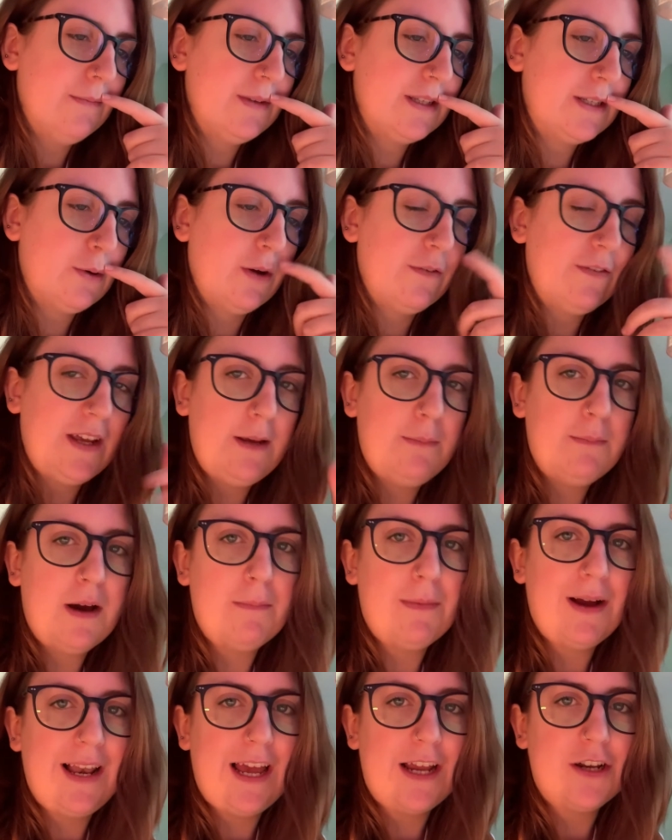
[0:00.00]
So I've
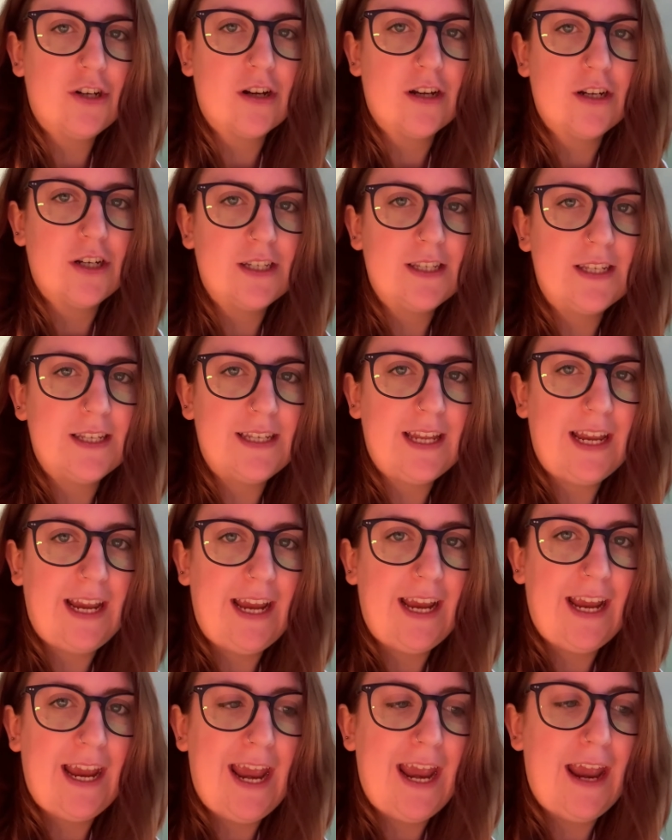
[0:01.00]
emailed my lecturer just to
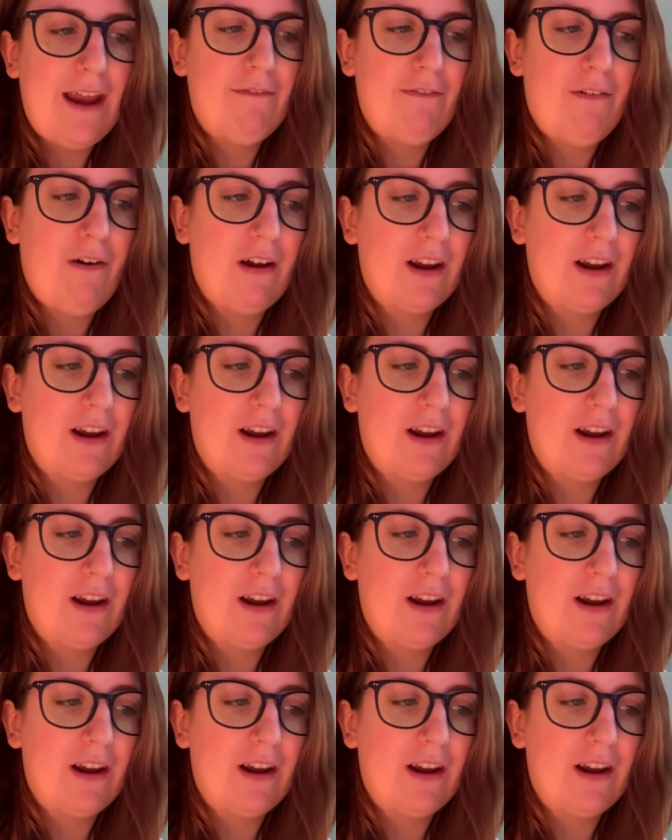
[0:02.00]
see if